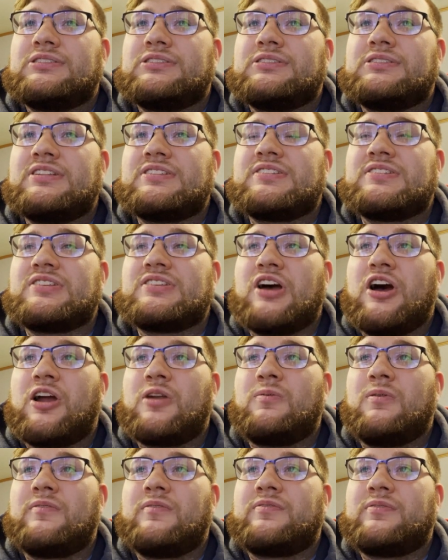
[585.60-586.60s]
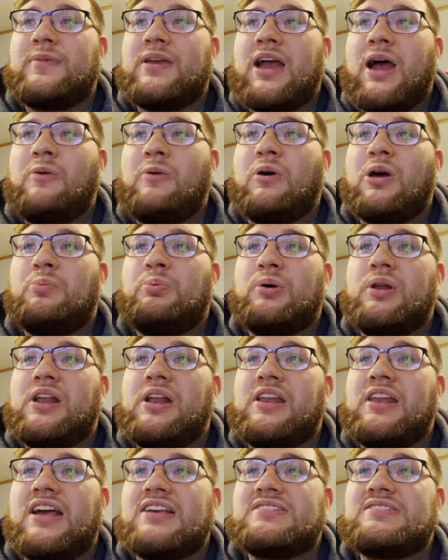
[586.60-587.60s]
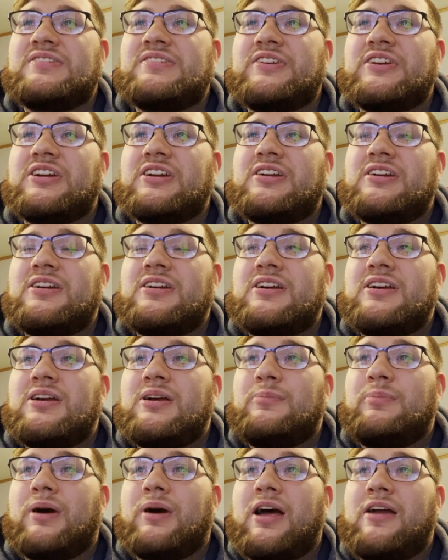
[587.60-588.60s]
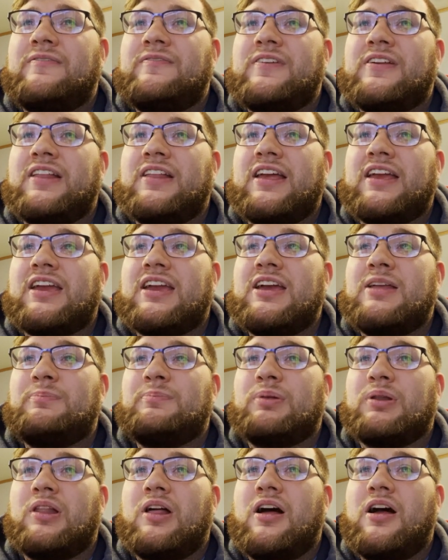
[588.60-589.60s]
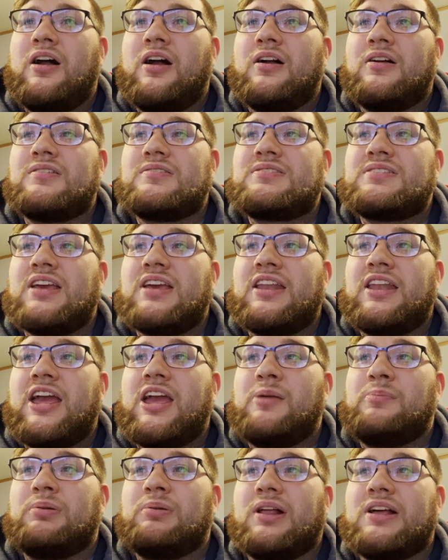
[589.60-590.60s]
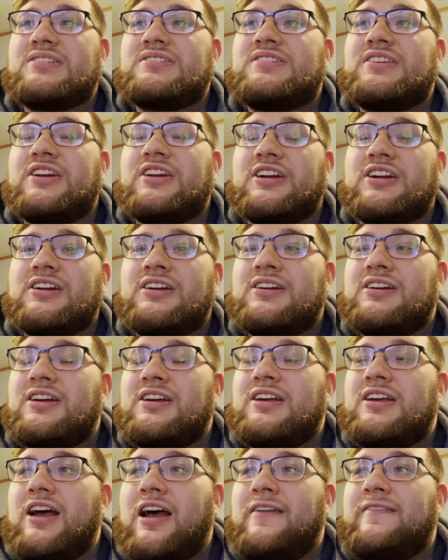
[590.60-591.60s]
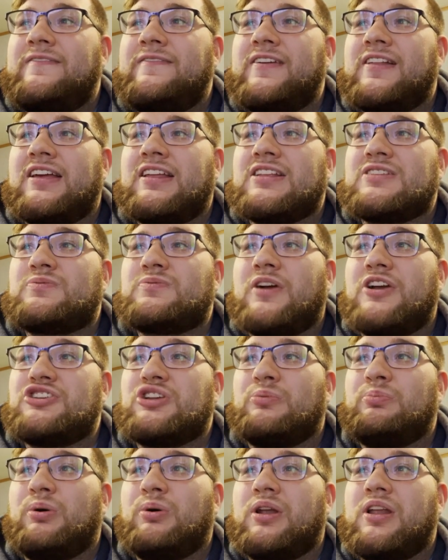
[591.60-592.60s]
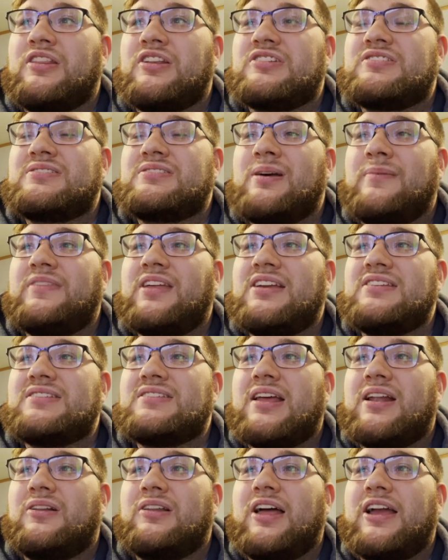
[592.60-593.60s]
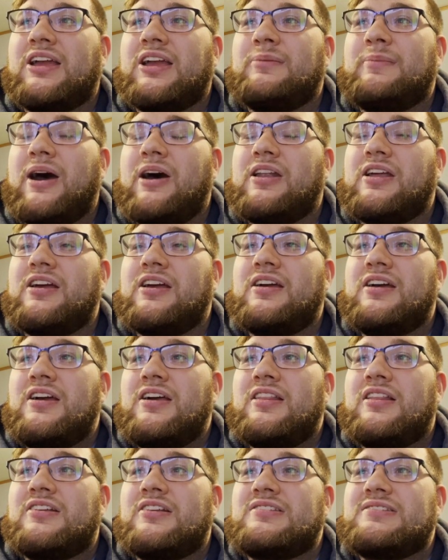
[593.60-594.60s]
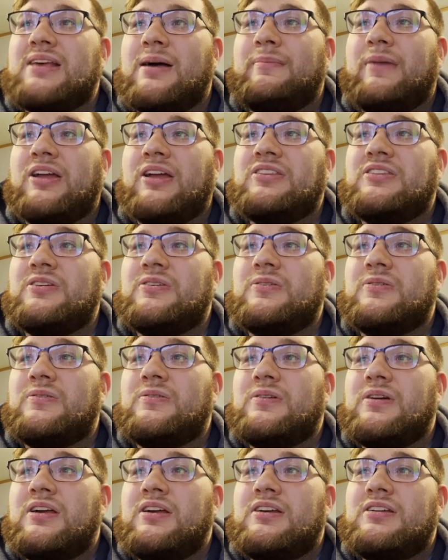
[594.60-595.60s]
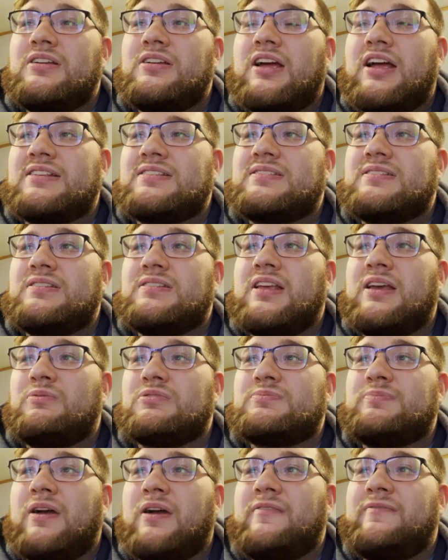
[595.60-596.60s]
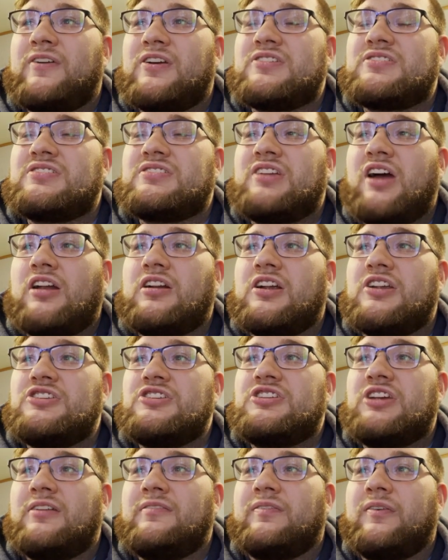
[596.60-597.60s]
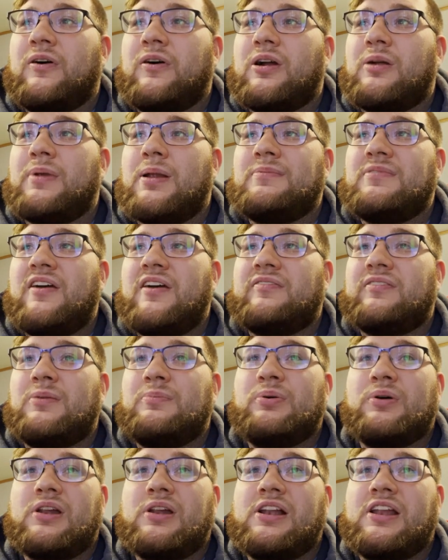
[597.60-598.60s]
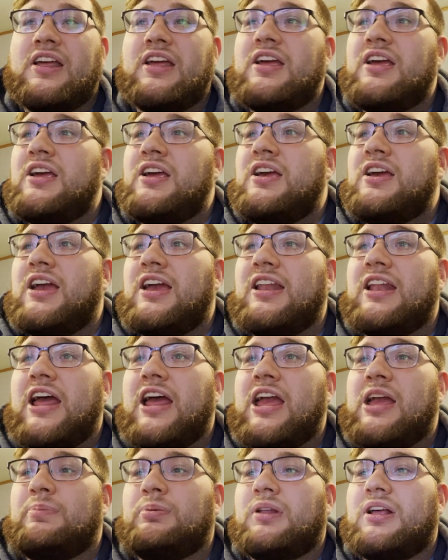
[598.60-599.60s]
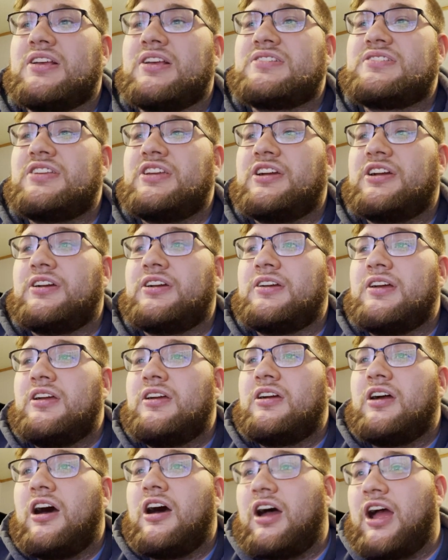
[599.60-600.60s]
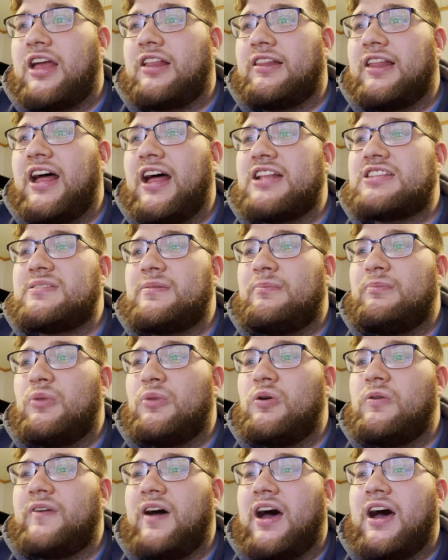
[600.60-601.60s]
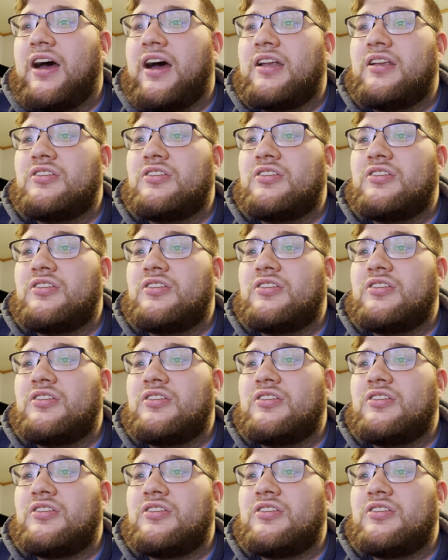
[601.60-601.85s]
This is a hard one for me. I want to put it in S tier, but I feel like it belongs in A+ tier. I feel like that's where I should put it. There's some things I don't like about it. There's some I do. It was my first starter in Gen 4, but I'm definitely putting it an A+ tier. All right, let's move on